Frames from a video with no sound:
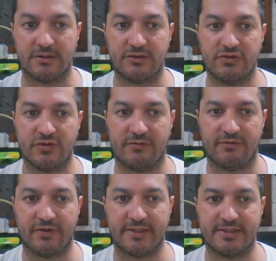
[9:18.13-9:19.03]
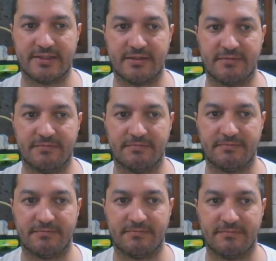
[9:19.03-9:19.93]
to avoid some
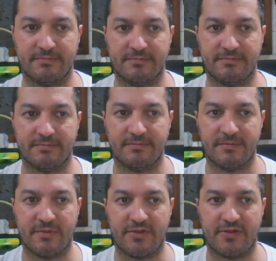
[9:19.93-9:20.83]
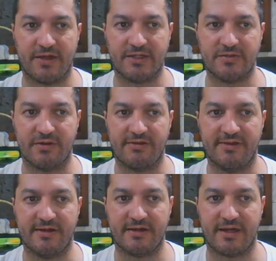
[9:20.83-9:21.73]
things
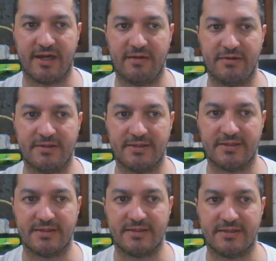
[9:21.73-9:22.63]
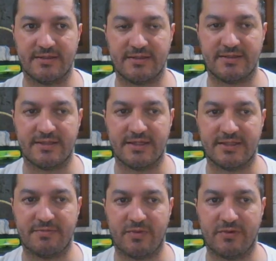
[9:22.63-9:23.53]
with the
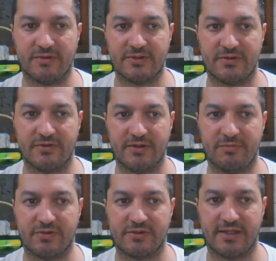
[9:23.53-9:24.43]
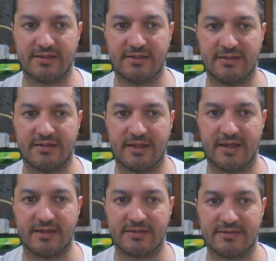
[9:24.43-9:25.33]
a6 pawn, so he protected
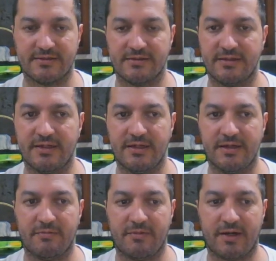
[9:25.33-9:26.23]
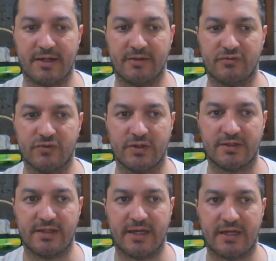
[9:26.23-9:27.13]
against my
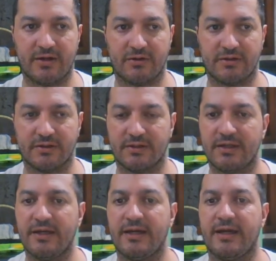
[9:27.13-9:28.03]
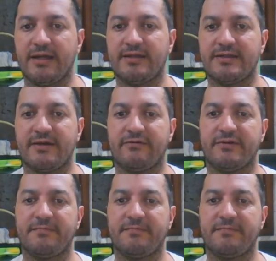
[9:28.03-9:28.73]
rook take on a7.